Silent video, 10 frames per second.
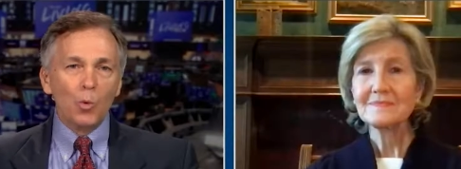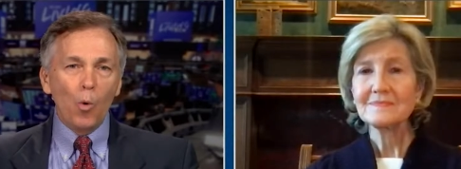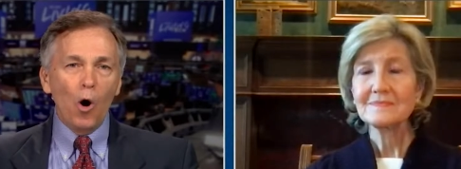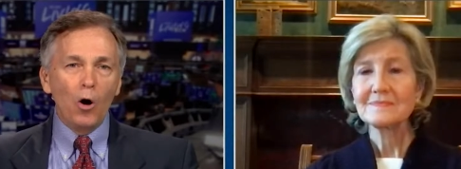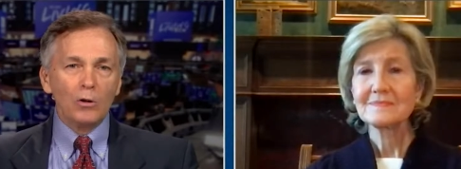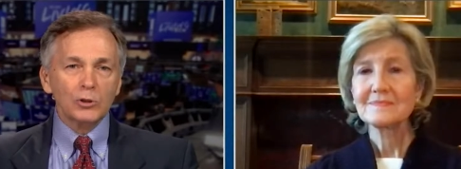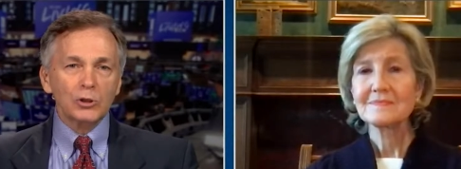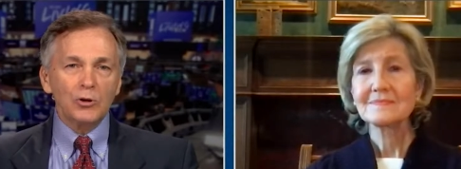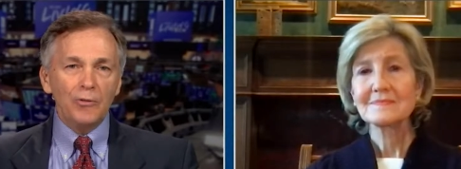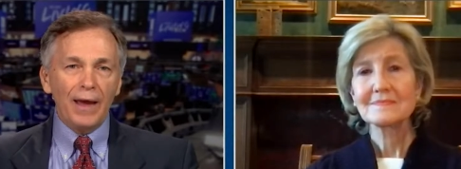Speaker 1: the wall,
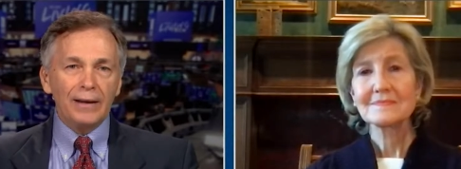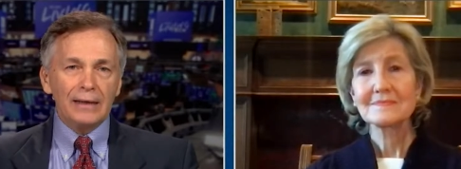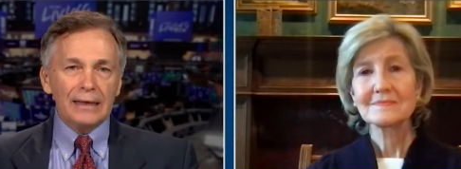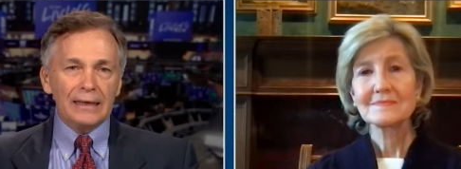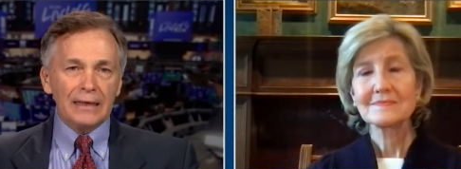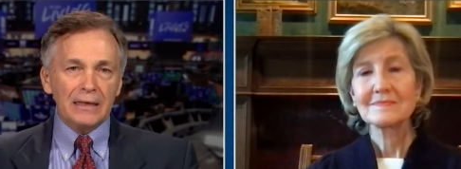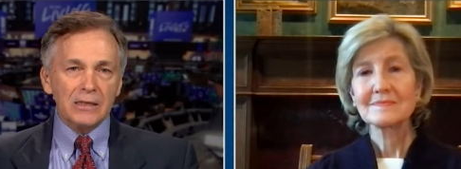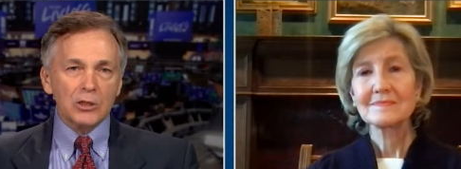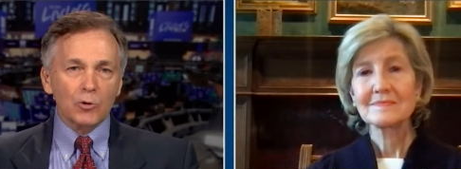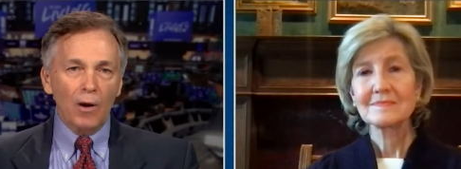so that
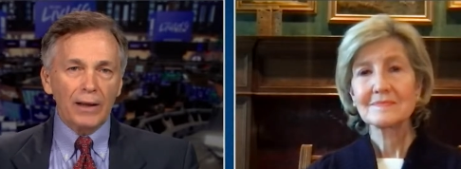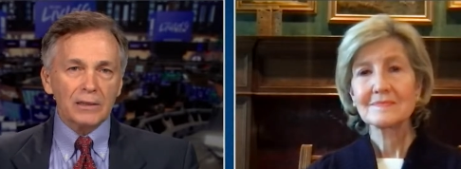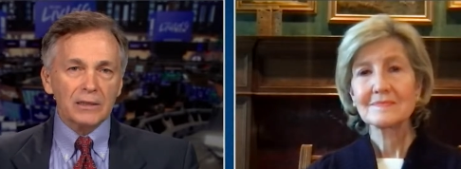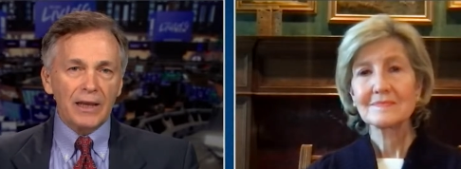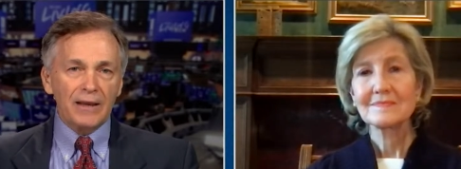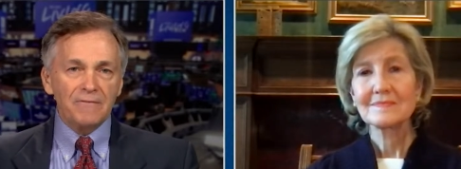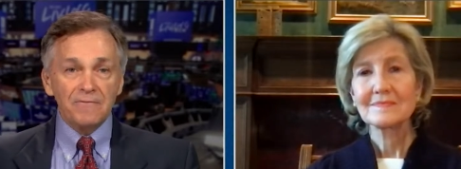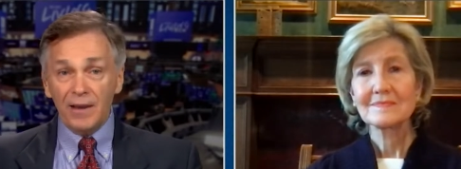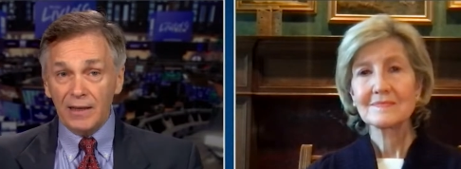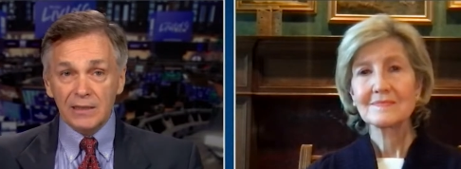he's trying to save
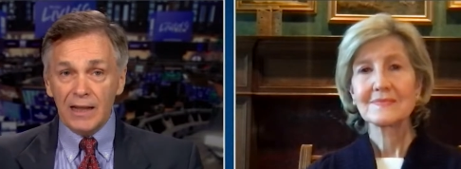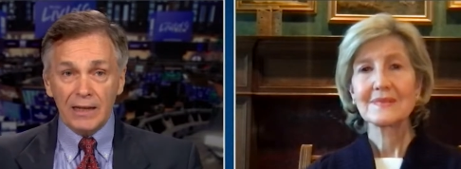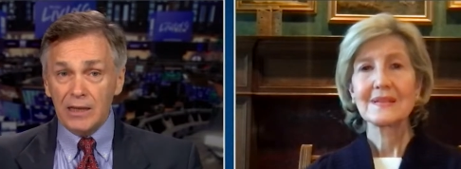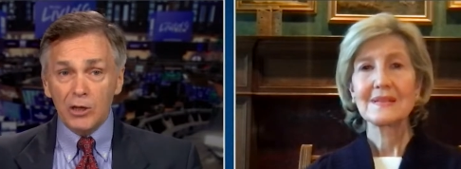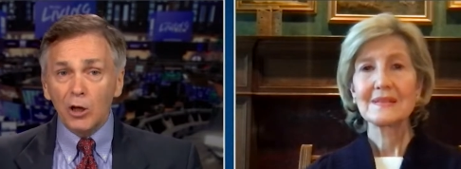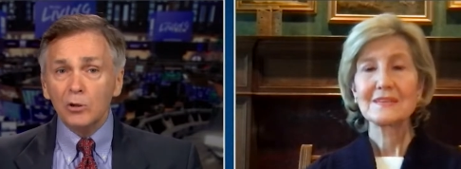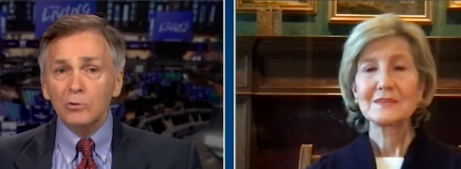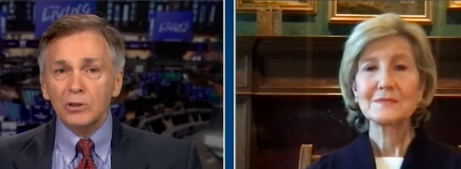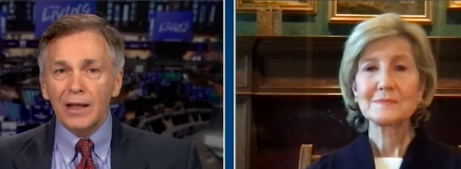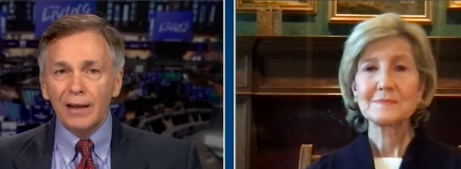face, that he
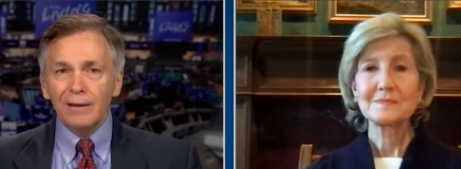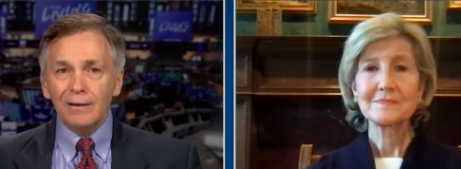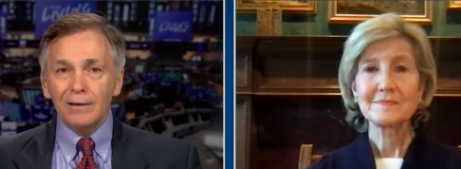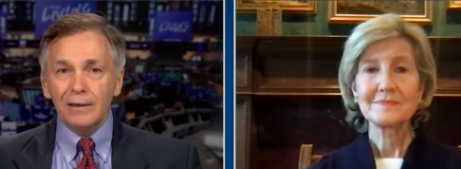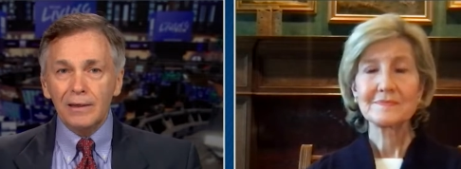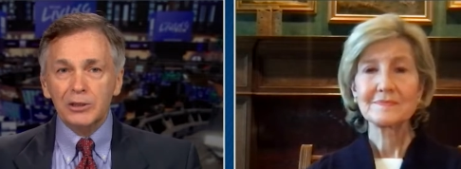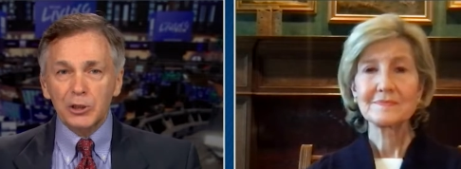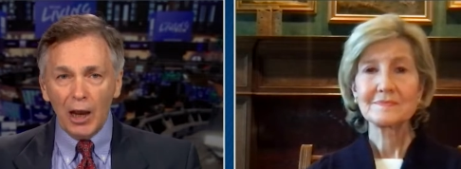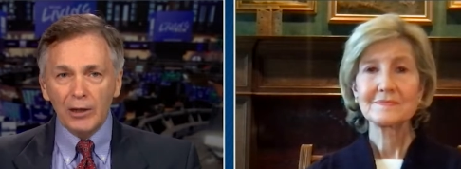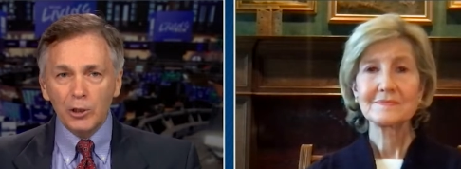knows that it's
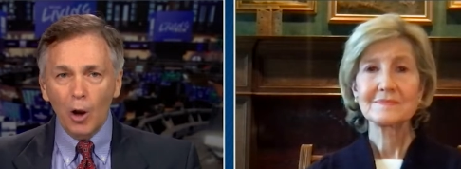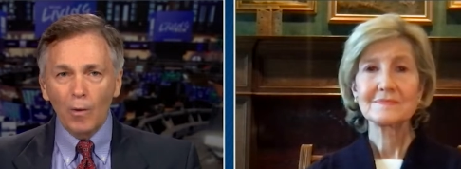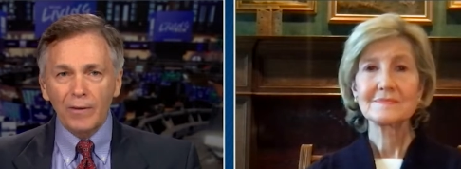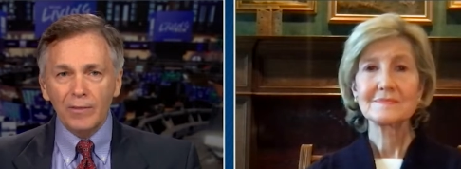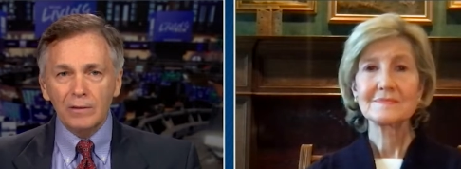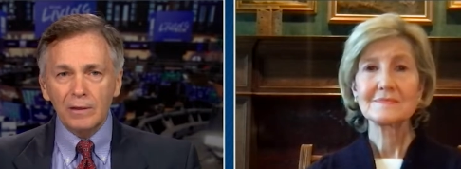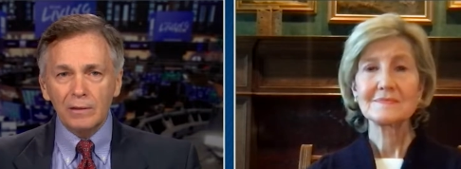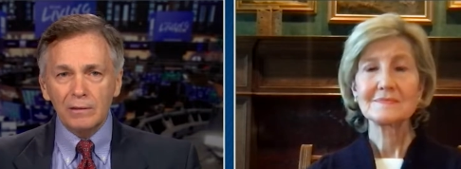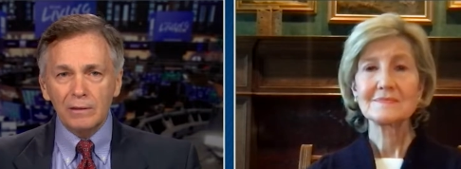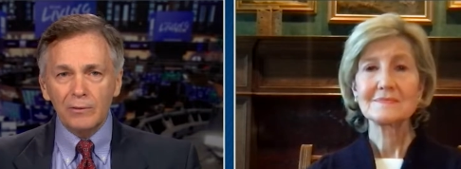not going the
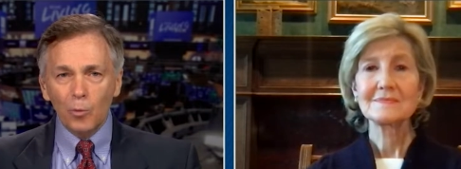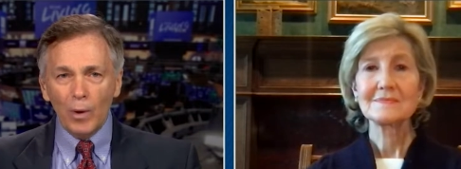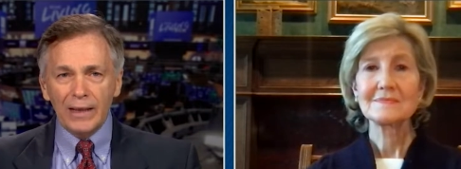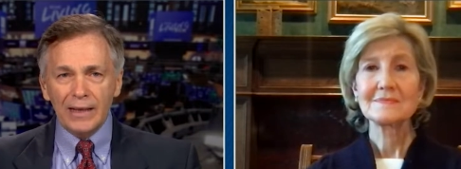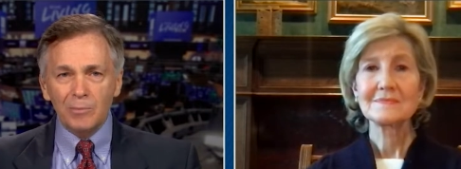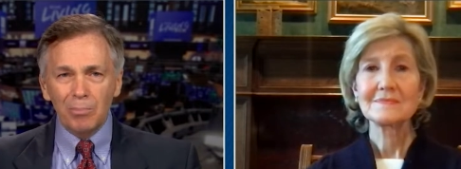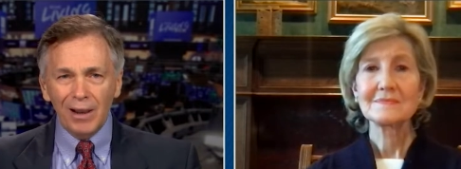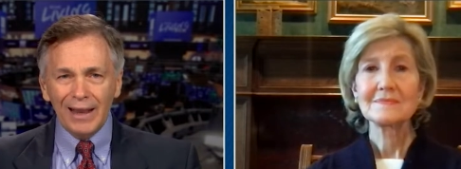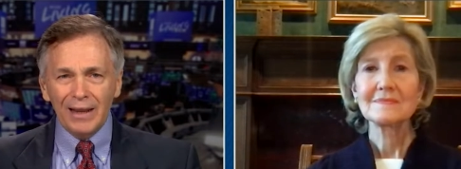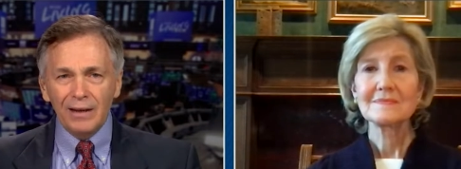the way he had
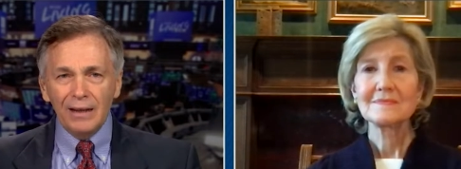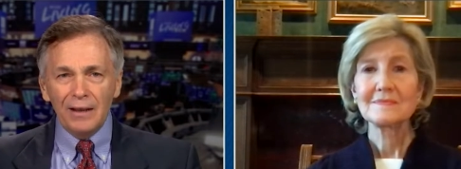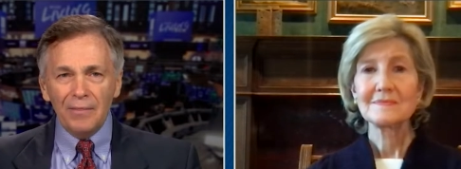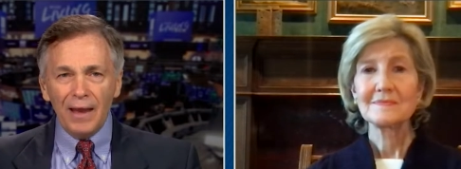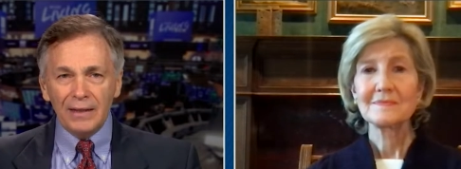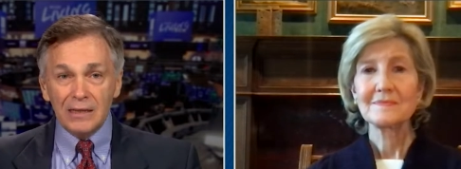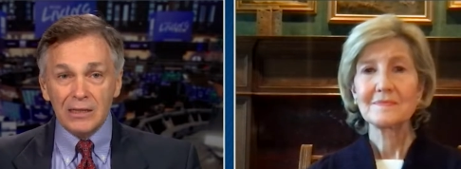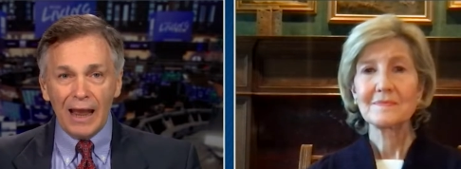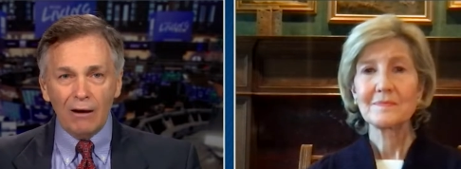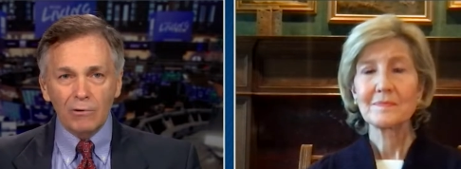planned, that he's
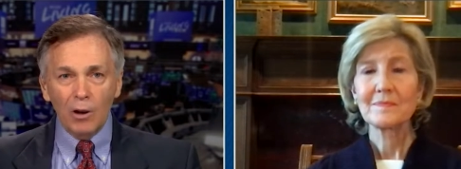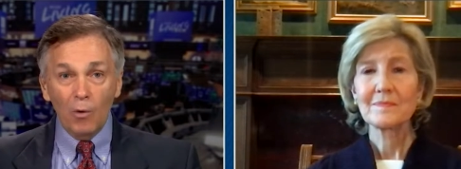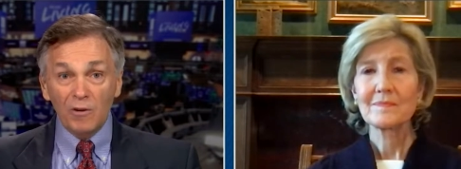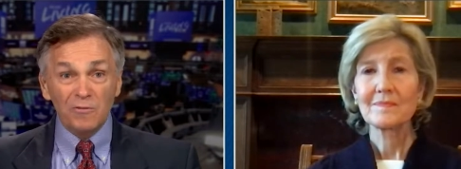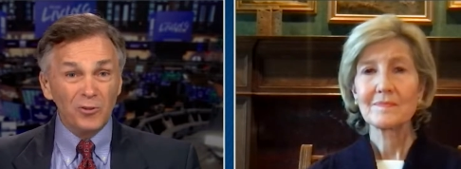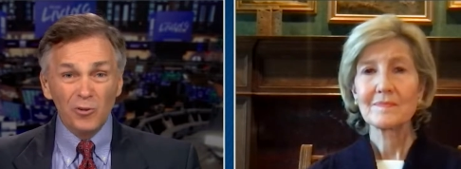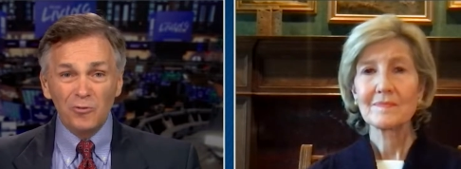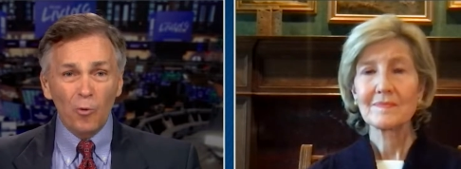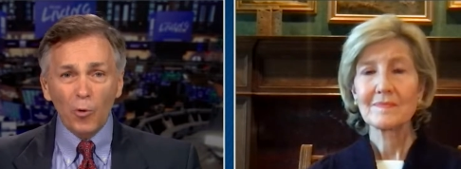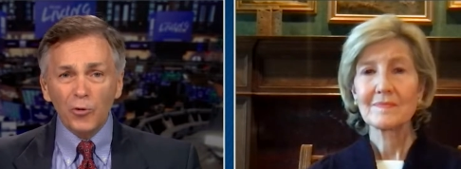now going full
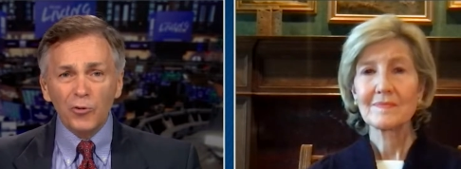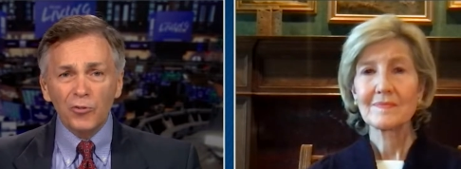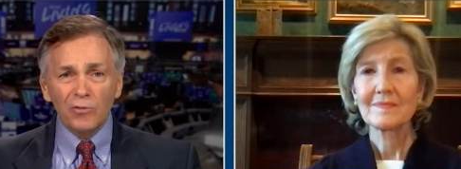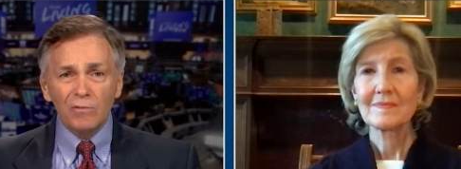force.